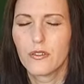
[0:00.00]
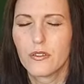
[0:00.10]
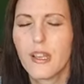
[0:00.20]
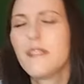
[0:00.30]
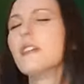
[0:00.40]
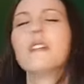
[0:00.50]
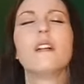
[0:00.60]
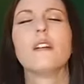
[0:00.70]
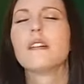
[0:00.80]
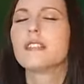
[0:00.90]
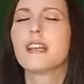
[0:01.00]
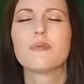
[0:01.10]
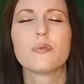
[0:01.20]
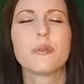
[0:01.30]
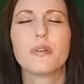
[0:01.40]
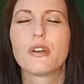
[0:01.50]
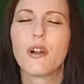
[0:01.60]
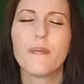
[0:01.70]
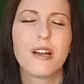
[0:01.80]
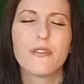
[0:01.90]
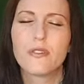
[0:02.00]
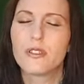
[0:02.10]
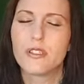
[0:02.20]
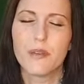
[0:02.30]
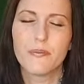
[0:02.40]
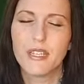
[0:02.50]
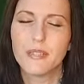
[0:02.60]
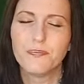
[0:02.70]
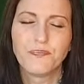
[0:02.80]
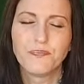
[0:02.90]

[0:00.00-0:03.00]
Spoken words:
And then a lot of times we put our mouth on something.